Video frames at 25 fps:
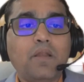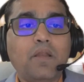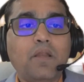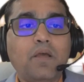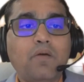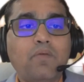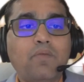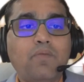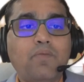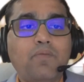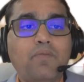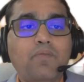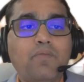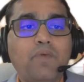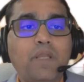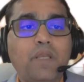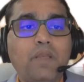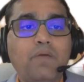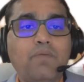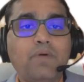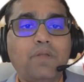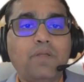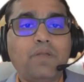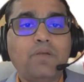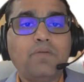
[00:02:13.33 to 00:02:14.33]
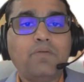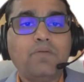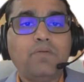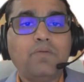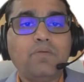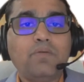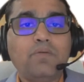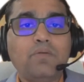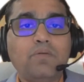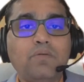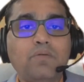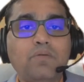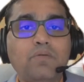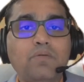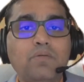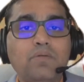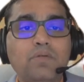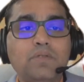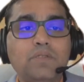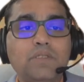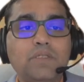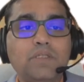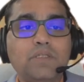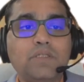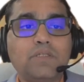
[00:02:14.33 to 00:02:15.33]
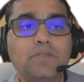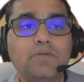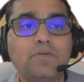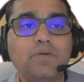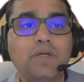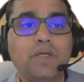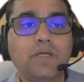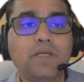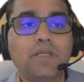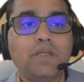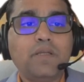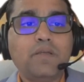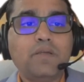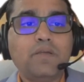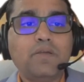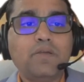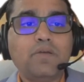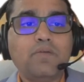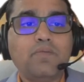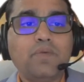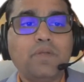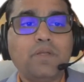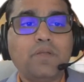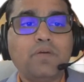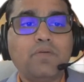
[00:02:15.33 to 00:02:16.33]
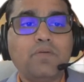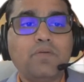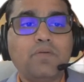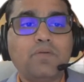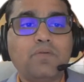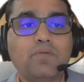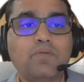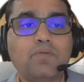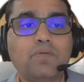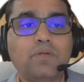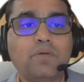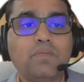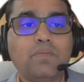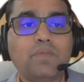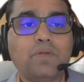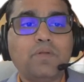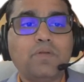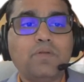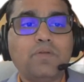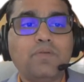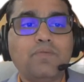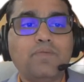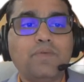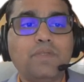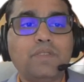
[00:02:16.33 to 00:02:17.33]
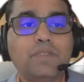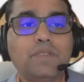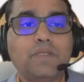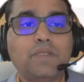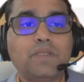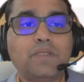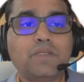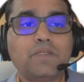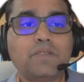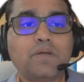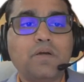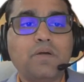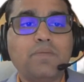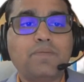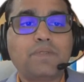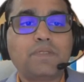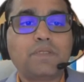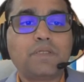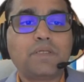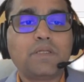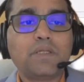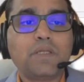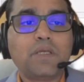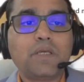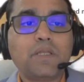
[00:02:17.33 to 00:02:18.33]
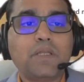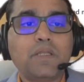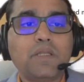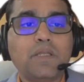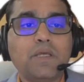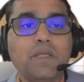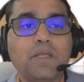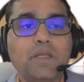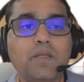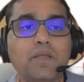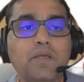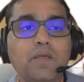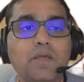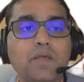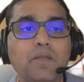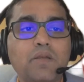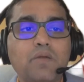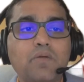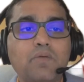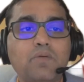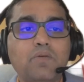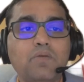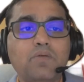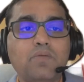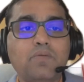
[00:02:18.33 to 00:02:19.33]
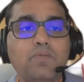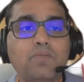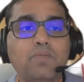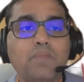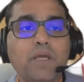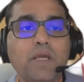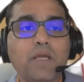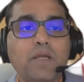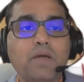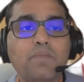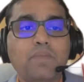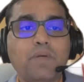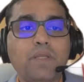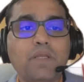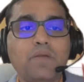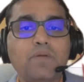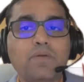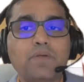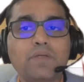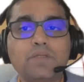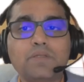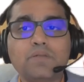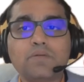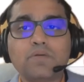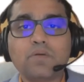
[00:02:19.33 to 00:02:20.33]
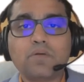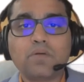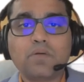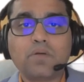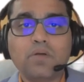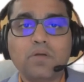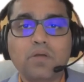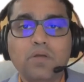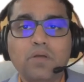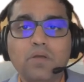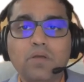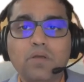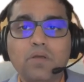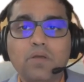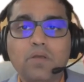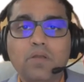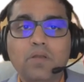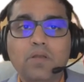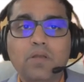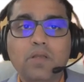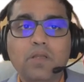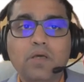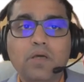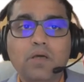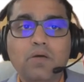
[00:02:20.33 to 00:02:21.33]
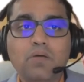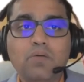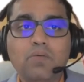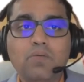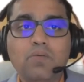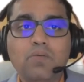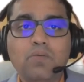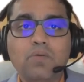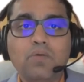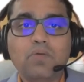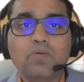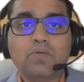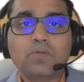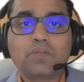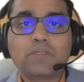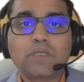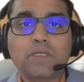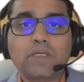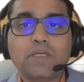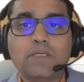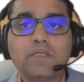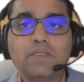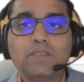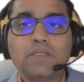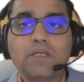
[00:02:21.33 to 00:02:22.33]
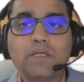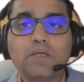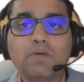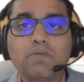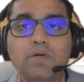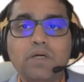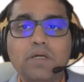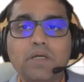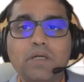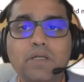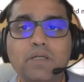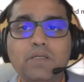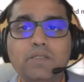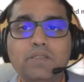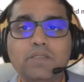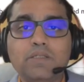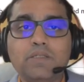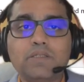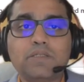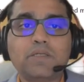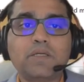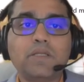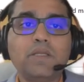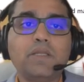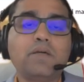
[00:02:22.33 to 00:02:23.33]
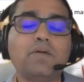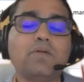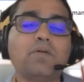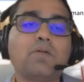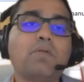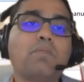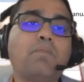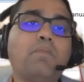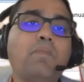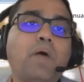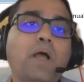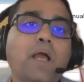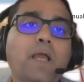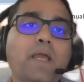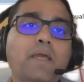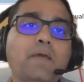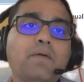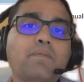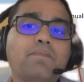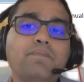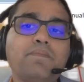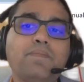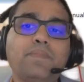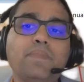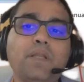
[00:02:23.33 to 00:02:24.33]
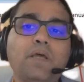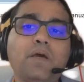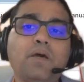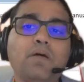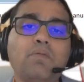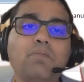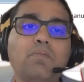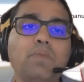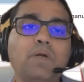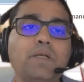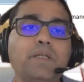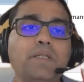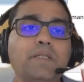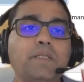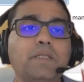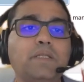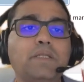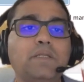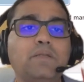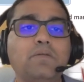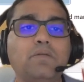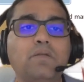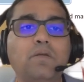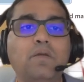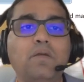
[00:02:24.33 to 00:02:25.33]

Now whenever you just do it, you will go to you will see this option and then can go to backup and restore. Now no settings required, just click on backup now button,